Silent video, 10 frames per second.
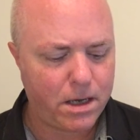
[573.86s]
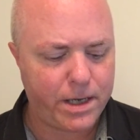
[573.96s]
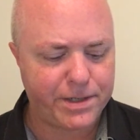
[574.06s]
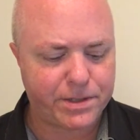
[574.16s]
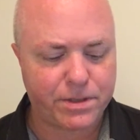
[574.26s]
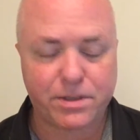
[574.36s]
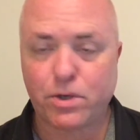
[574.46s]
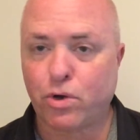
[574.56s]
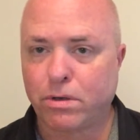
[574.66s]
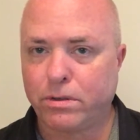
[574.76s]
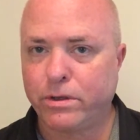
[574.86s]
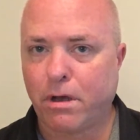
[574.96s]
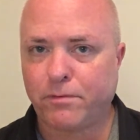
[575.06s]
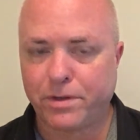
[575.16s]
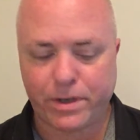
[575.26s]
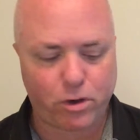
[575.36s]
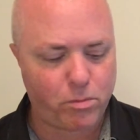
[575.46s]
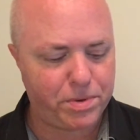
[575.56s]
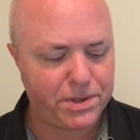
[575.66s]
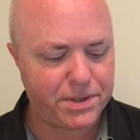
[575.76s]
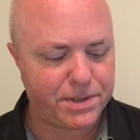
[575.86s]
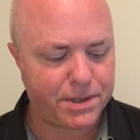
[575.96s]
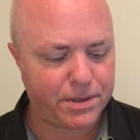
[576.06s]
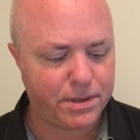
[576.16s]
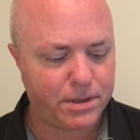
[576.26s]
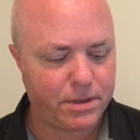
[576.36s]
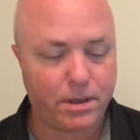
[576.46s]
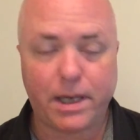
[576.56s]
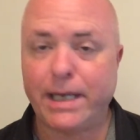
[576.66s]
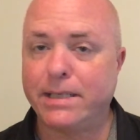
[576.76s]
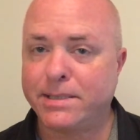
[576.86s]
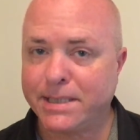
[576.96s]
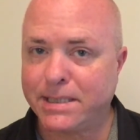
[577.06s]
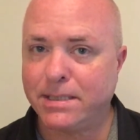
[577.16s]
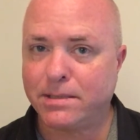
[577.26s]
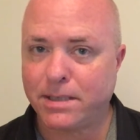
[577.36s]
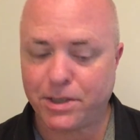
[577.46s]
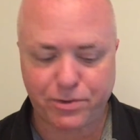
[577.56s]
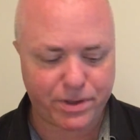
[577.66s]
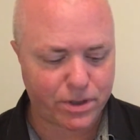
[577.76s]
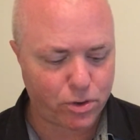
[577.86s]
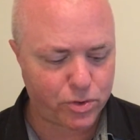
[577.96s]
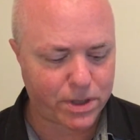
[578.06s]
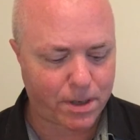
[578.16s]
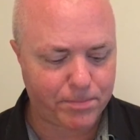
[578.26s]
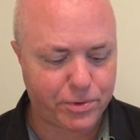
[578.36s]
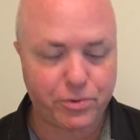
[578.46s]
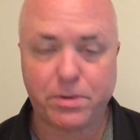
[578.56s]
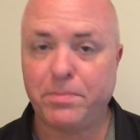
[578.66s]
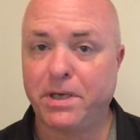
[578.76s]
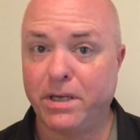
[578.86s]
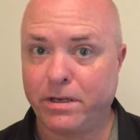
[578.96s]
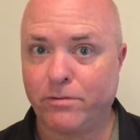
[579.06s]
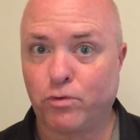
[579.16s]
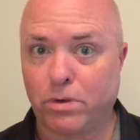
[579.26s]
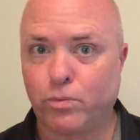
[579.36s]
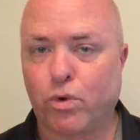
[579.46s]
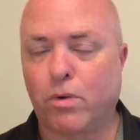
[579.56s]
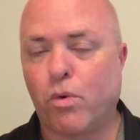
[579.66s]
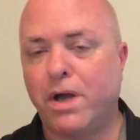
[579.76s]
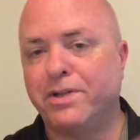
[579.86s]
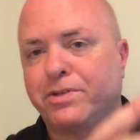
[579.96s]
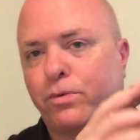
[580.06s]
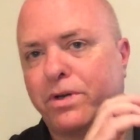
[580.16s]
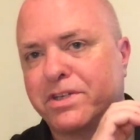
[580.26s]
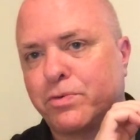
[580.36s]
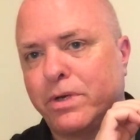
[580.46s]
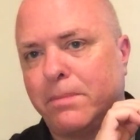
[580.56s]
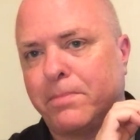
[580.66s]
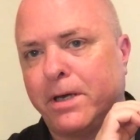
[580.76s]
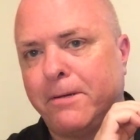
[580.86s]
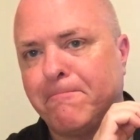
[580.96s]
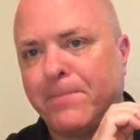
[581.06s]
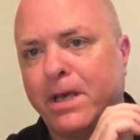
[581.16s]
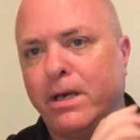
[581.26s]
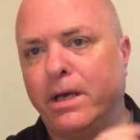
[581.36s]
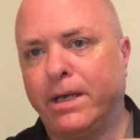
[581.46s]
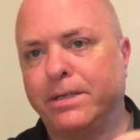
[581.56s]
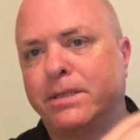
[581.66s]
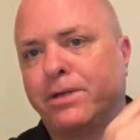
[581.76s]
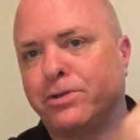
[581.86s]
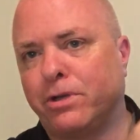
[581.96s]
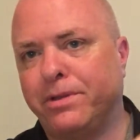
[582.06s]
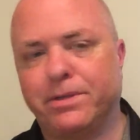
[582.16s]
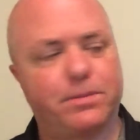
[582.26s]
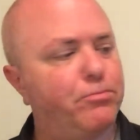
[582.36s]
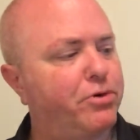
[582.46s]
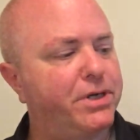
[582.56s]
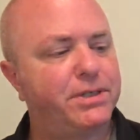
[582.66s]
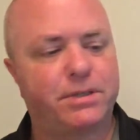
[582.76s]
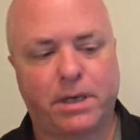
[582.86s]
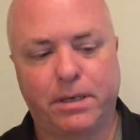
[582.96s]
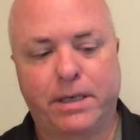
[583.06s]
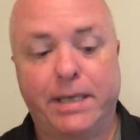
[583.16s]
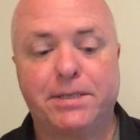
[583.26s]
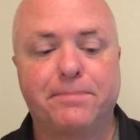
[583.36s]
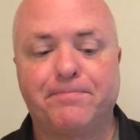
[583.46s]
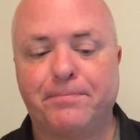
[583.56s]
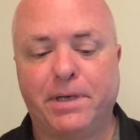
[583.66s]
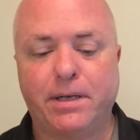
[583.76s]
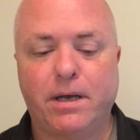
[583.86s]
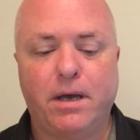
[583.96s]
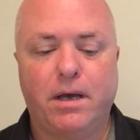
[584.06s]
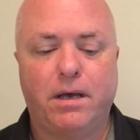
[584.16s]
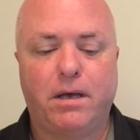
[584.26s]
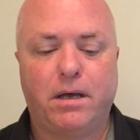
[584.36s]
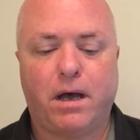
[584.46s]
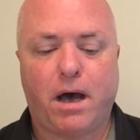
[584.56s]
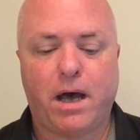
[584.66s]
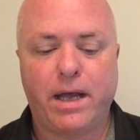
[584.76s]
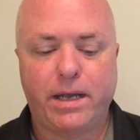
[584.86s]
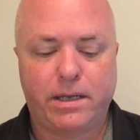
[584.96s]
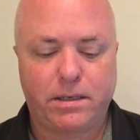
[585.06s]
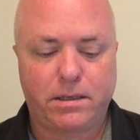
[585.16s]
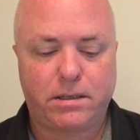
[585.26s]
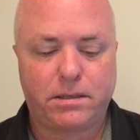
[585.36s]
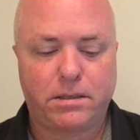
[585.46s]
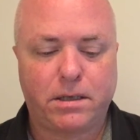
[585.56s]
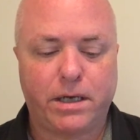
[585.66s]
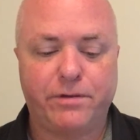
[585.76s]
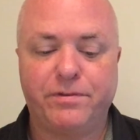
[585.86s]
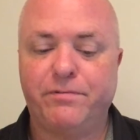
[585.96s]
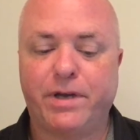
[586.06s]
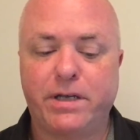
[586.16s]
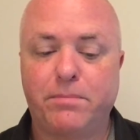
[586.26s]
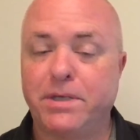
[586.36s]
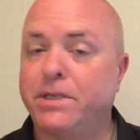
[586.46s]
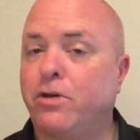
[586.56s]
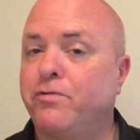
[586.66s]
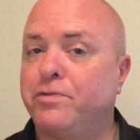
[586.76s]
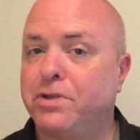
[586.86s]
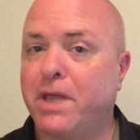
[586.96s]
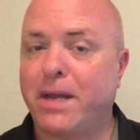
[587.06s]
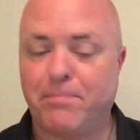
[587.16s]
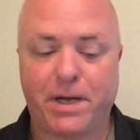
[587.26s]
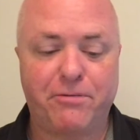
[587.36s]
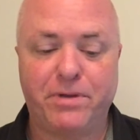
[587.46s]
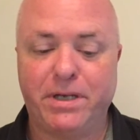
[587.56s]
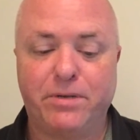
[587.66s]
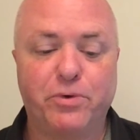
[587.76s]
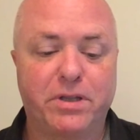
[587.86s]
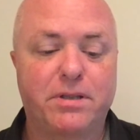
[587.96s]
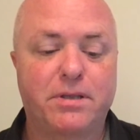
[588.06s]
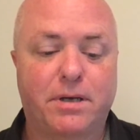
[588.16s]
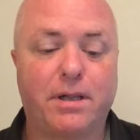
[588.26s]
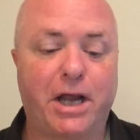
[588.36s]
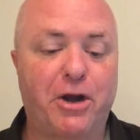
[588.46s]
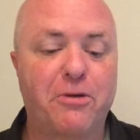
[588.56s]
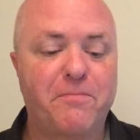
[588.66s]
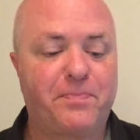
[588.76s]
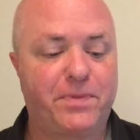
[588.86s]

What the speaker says: And it's a historical novel that opens in the late 16th century and goes up to the beginning of World War I. So what a sweep, hey? And it centers on this bridge, I guess. But I kind of invited myself to that buddy read with Claire